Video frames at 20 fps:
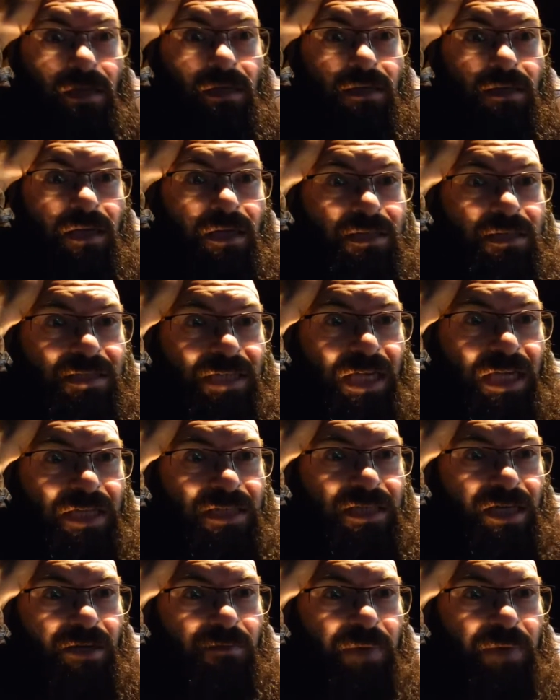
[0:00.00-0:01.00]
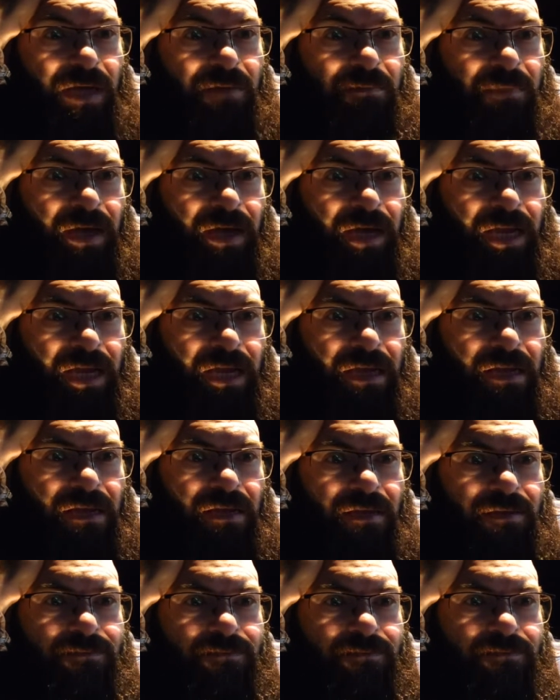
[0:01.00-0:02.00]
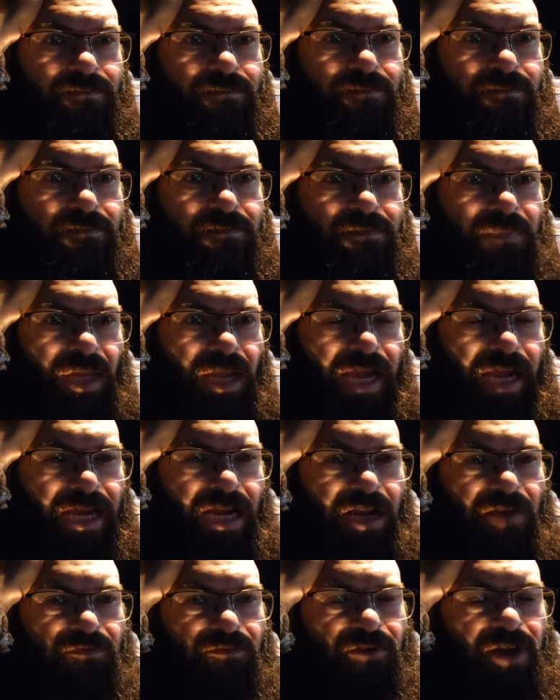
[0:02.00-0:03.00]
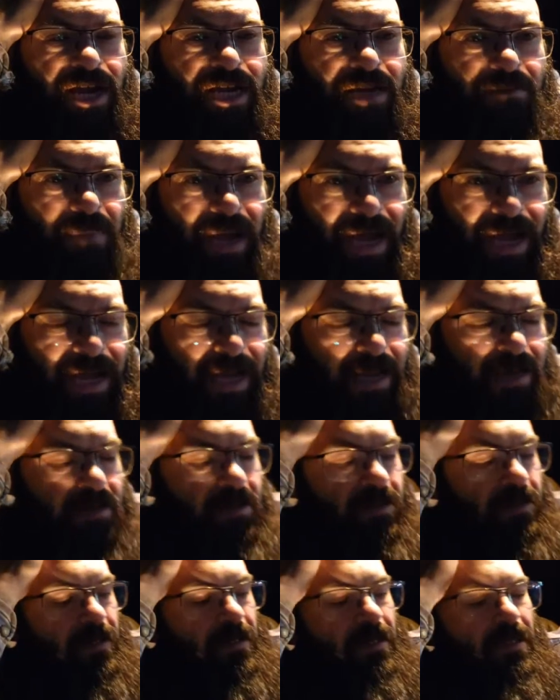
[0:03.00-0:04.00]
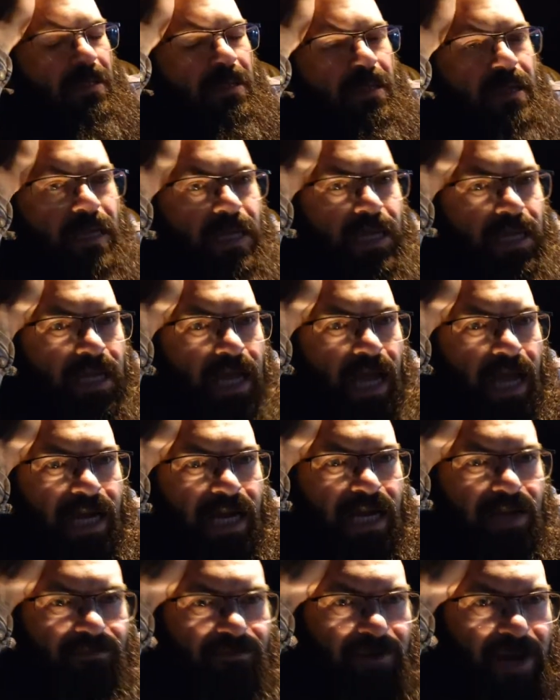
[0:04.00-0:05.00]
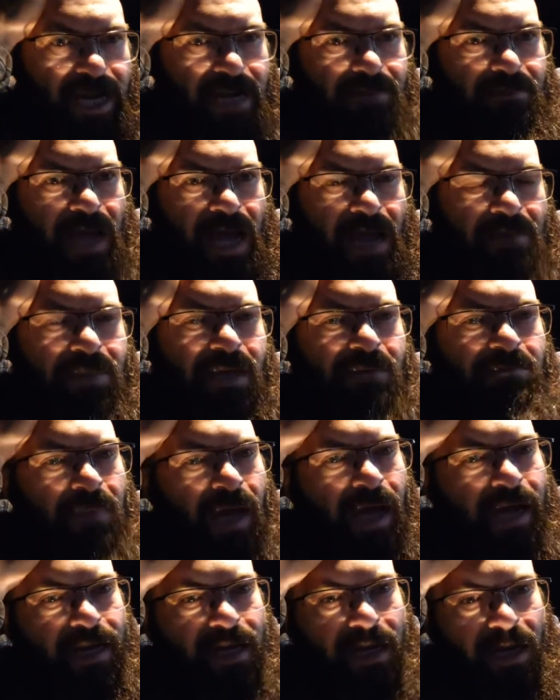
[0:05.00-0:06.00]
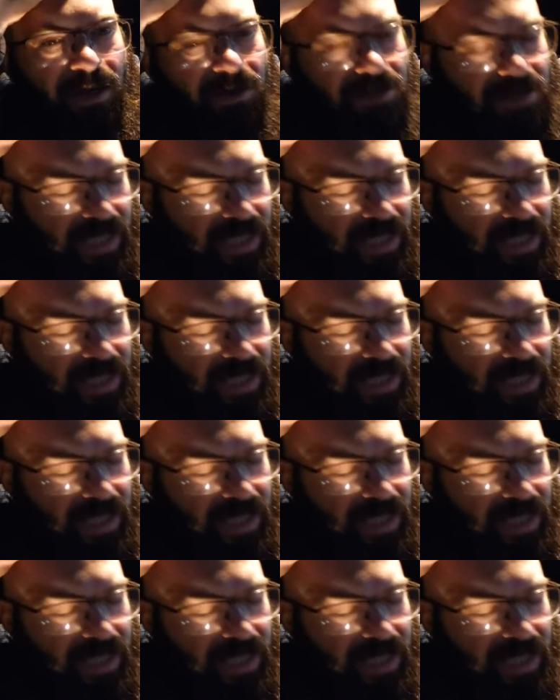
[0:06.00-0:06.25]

Good to see you too, Big Mike. I got a friend of mine, Big Mike, hauls